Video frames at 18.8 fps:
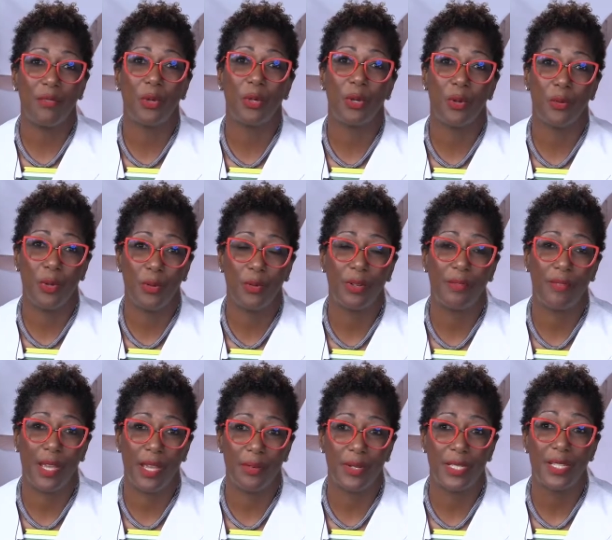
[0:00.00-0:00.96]

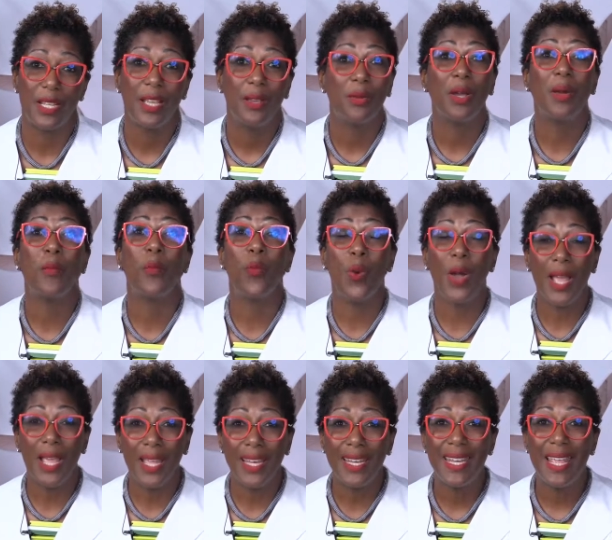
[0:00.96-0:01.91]
coronavirus.
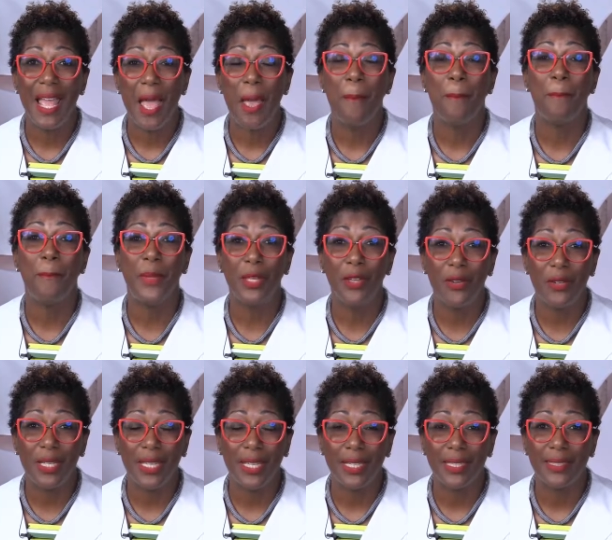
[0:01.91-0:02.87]
1
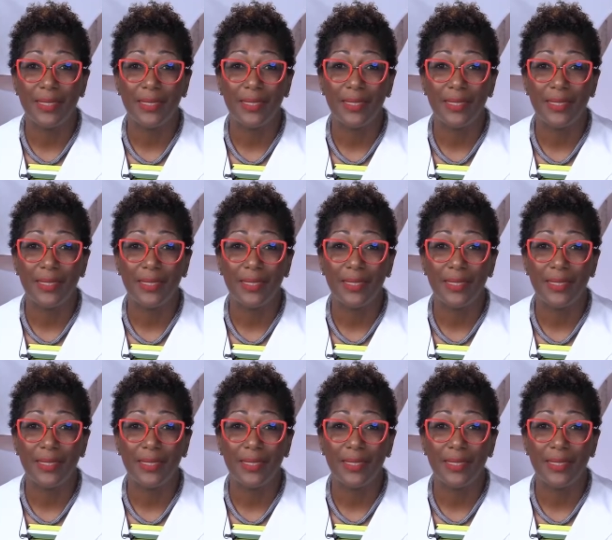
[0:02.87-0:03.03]
million.